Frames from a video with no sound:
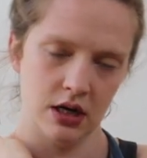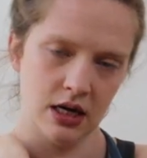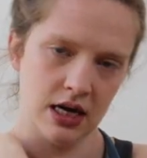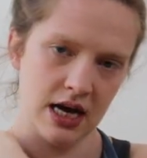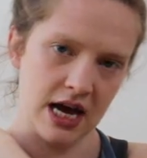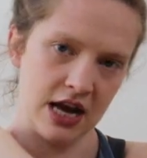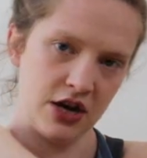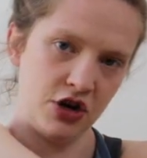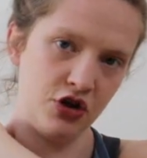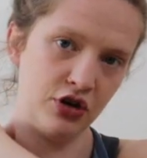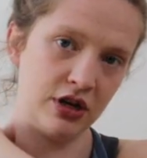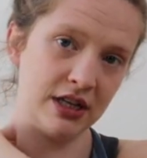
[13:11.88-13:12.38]

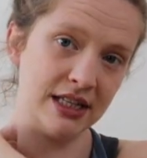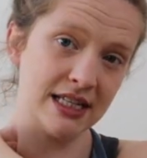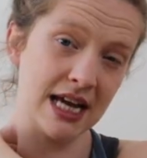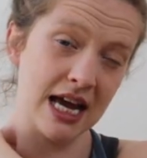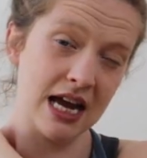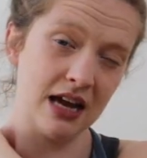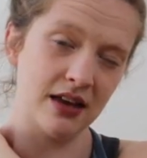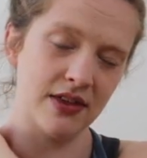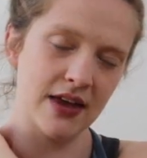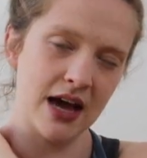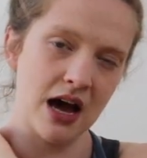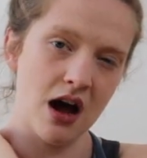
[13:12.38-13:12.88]
And you can
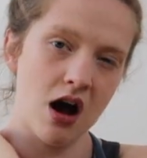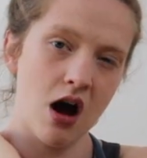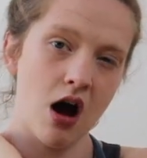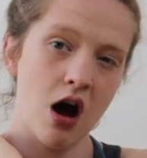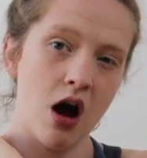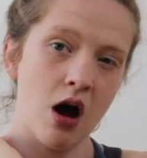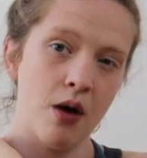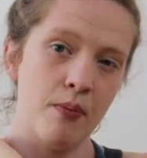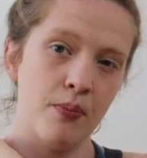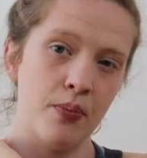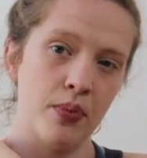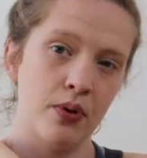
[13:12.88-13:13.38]
take that
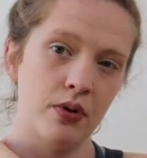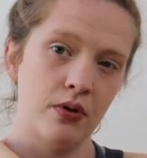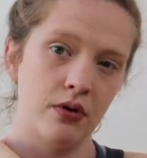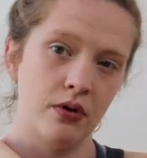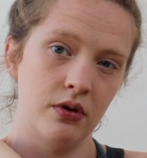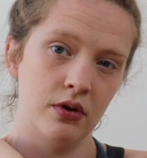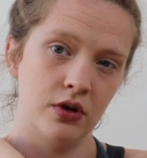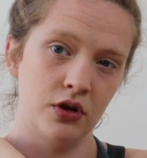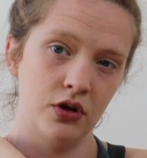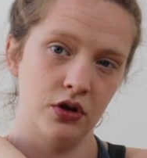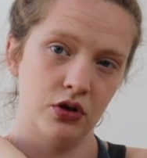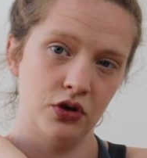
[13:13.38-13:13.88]
up
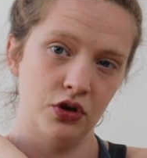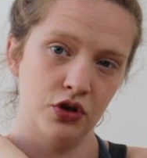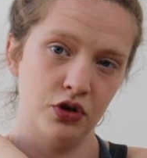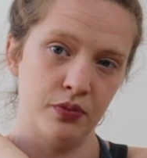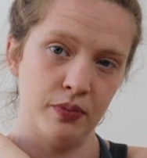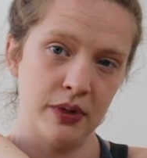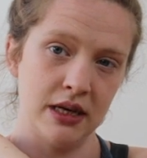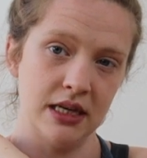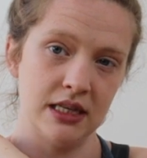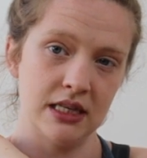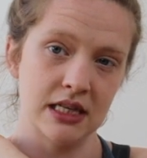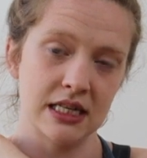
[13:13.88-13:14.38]

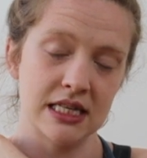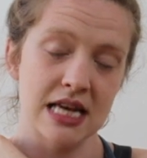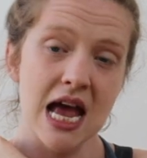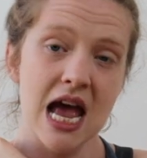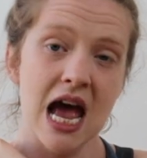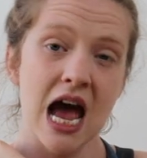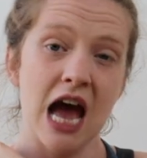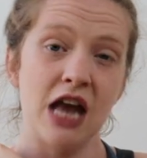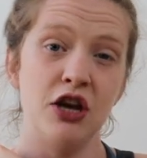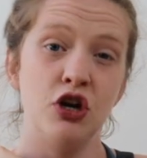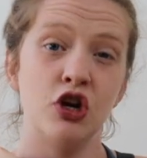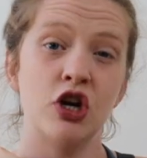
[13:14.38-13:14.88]
trapezius.
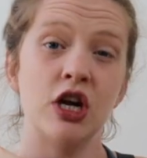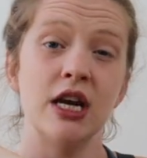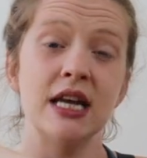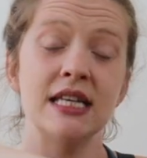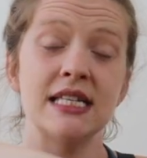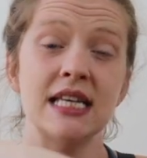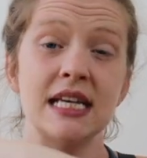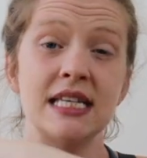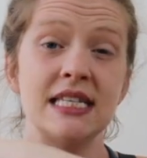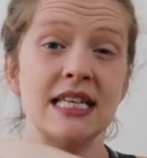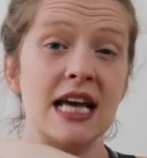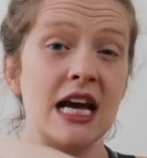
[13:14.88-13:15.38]
And you can, as
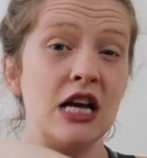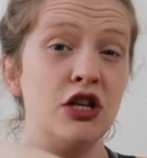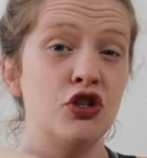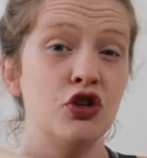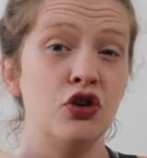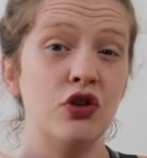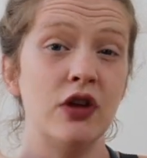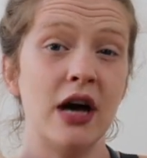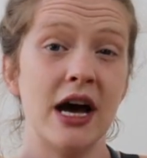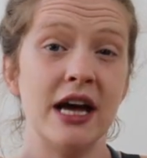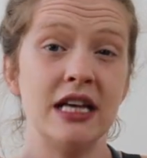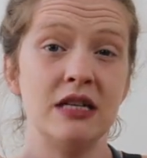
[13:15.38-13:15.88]
I say,
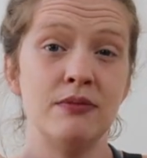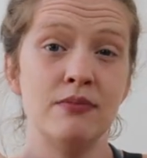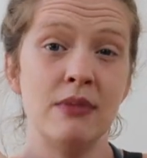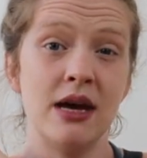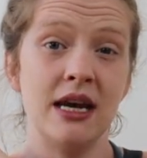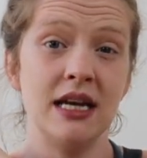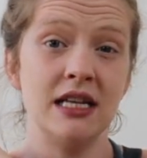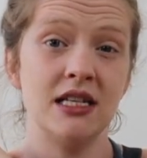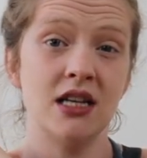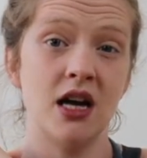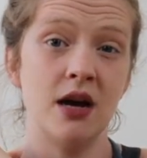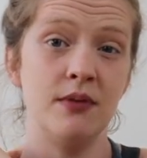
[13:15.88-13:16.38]
do that as
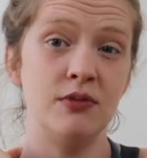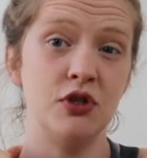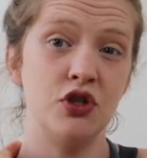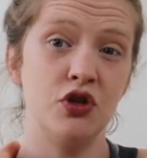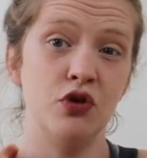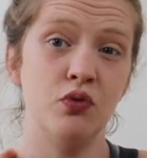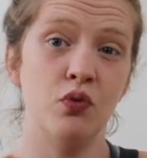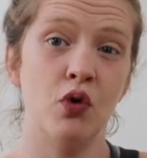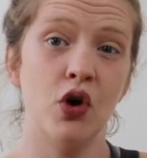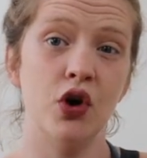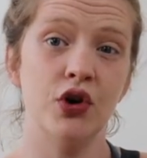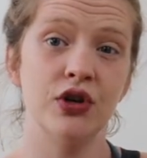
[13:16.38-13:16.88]
many times as
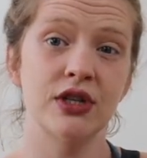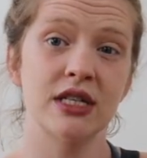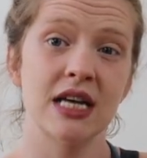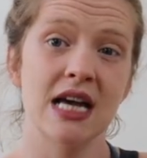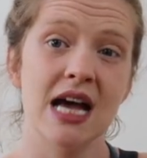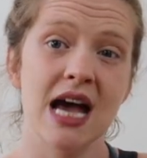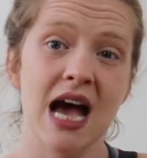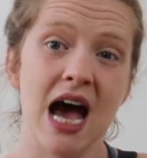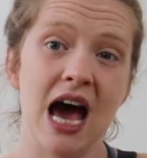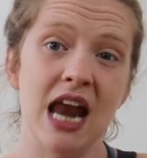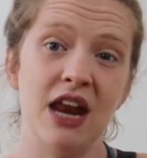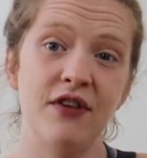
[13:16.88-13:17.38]
you want.
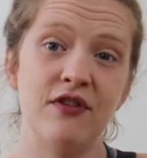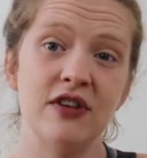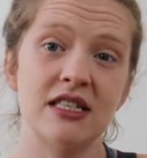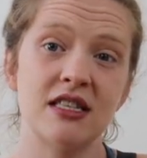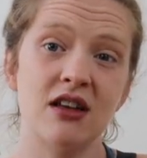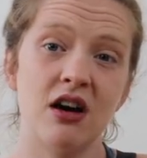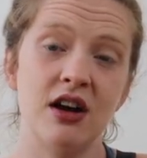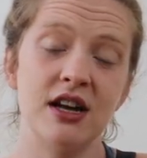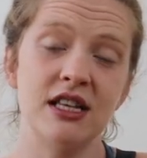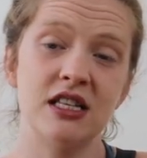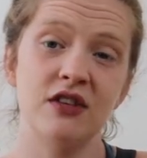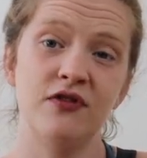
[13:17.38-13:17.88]
And if it's
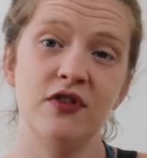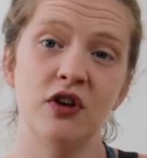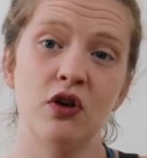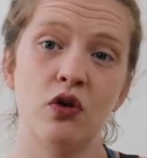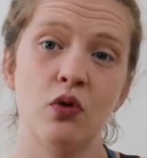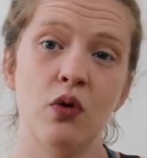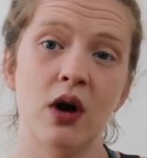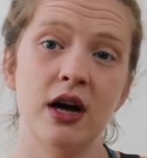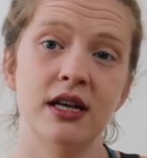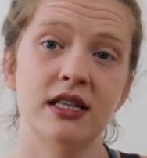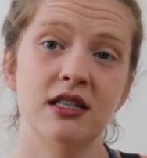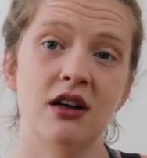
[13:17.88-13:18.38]
starting to feel
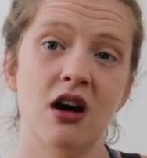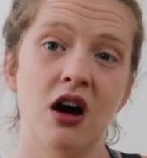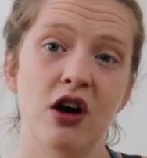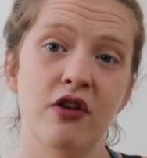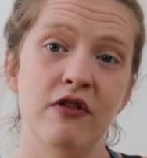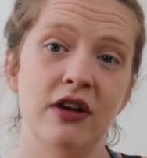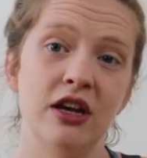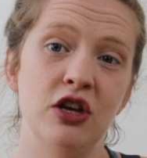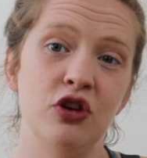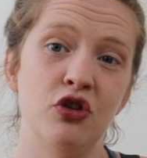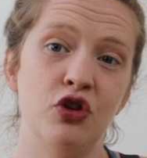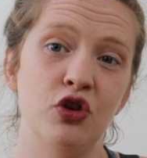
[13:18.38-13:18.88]
quite
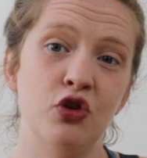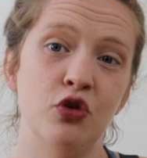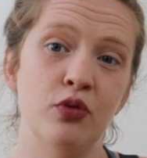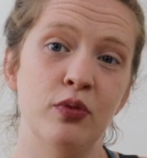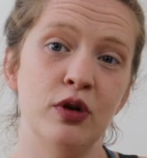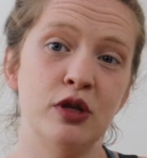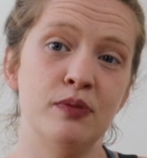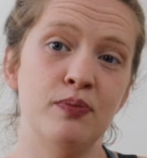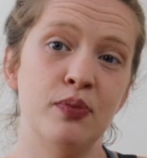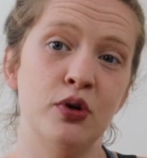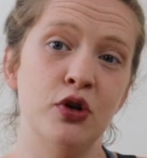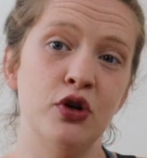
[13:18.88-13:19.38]
tiring, you can
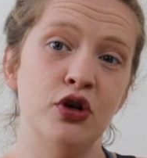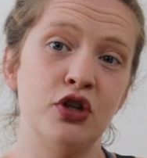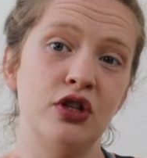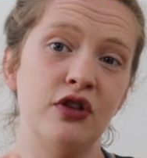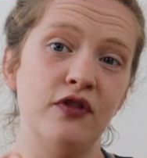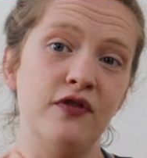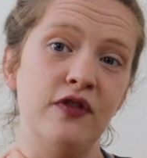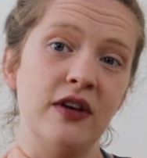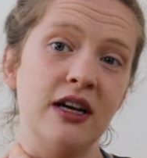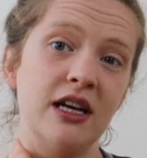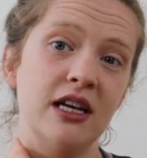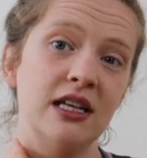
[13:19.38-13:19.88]
always push the
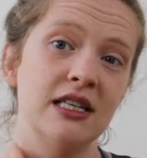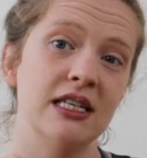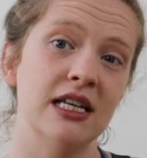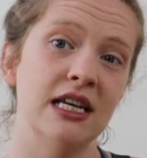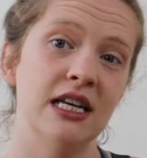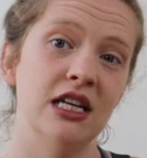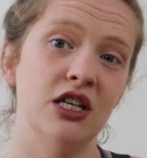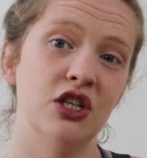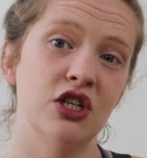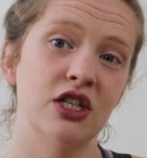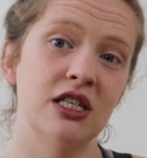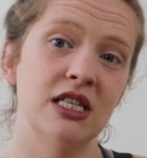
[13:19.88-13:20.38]
fingers in
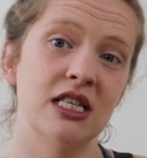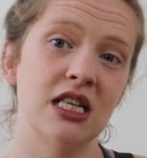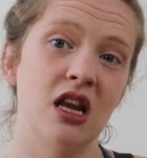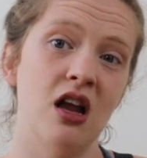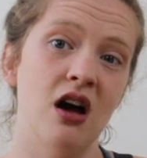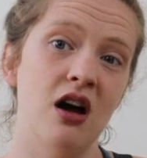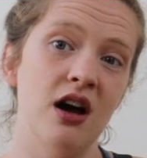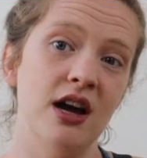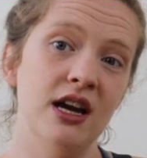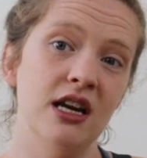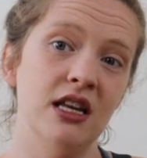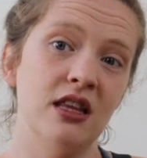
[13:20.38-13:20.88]
and just
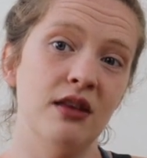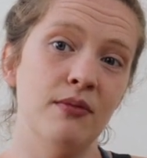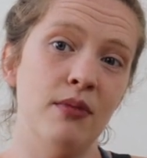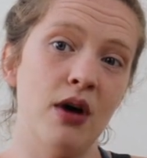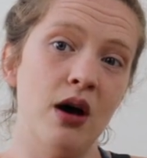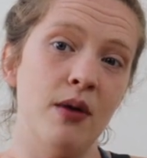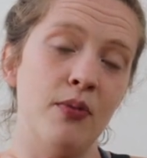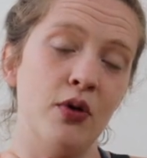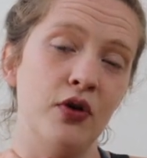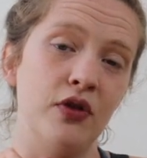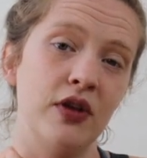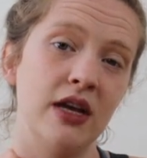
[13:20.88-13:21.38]
slide them
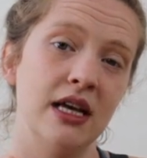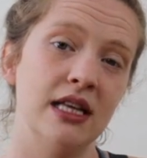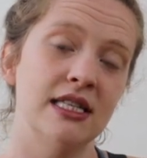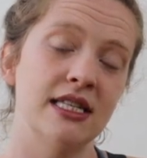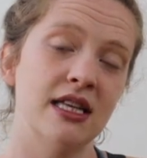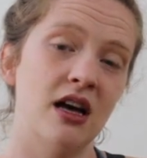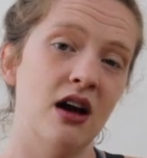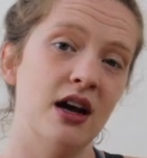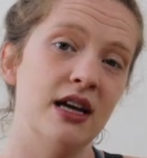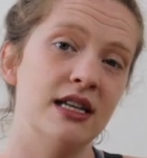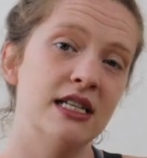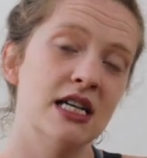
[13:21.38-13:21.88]
up on the
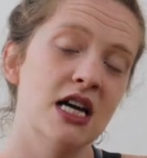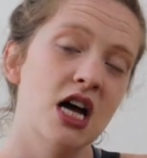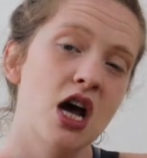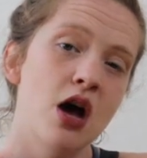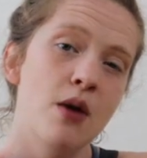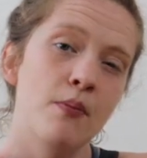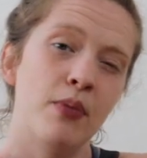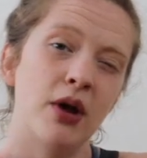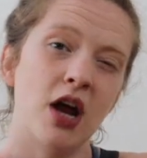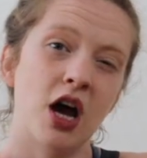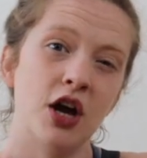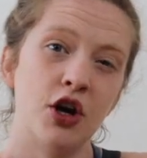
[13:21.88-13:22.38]
inside.
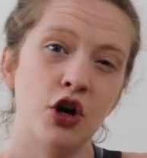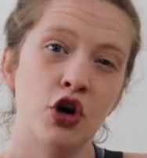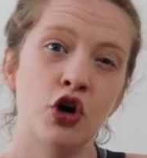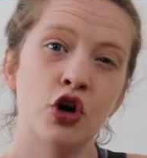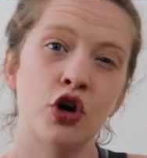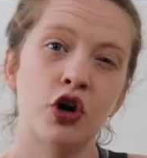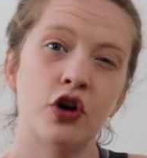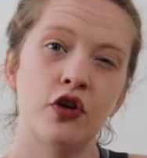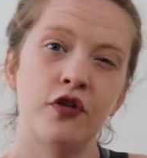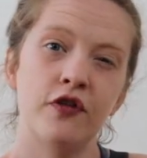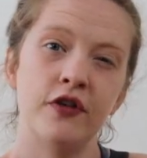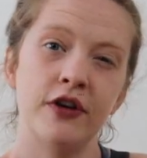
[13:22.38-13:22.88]
But I'd
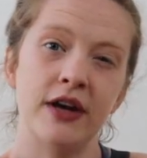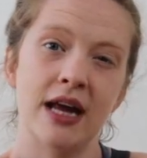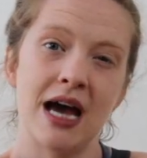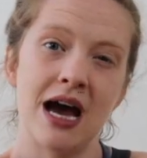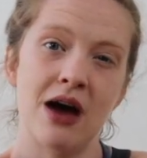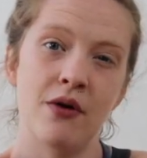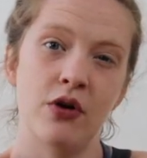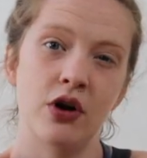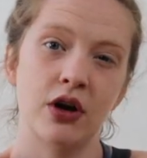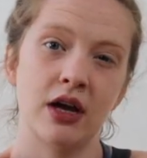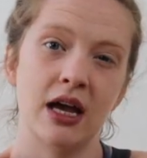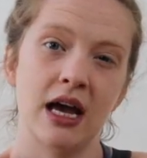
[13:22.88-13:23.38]
hook for
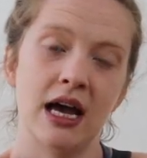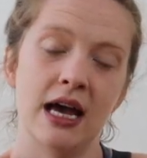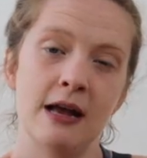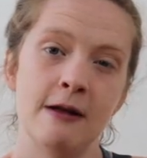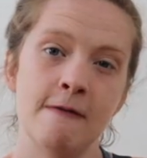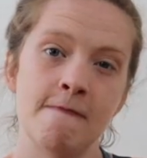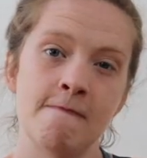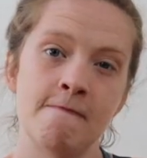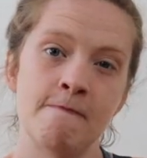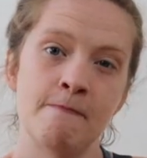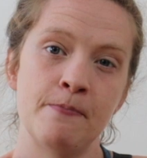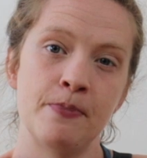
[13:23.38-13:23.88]
now,
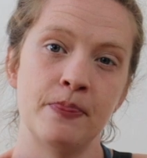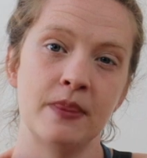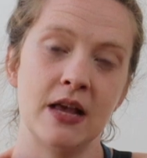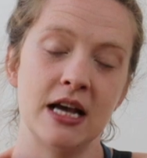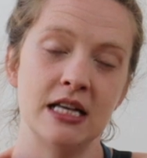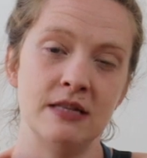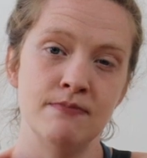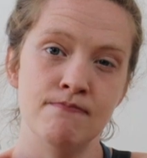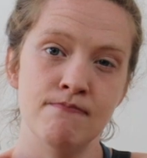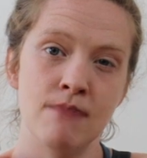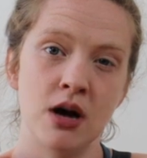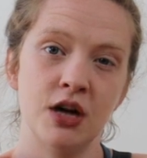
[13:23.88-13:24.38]
okay?
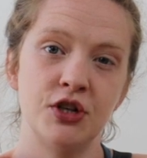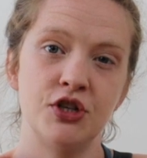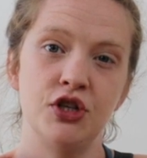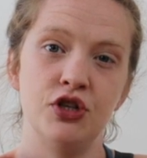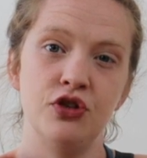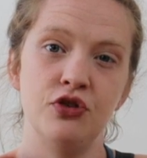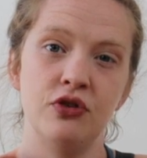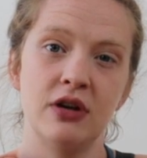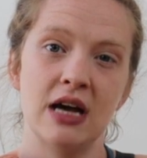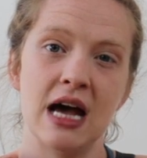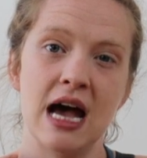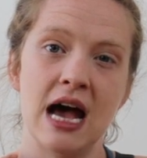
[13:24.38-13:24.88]
As much as
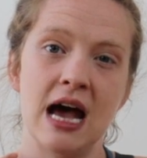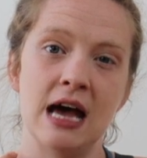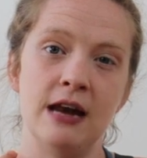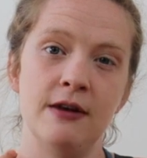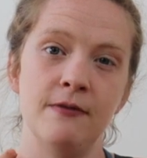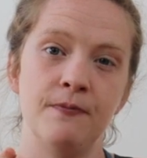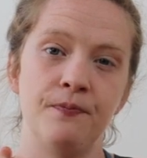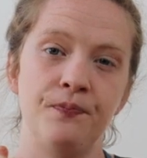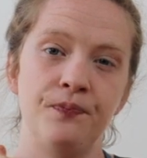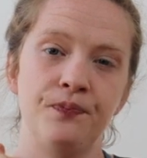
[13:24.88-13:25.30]
you can.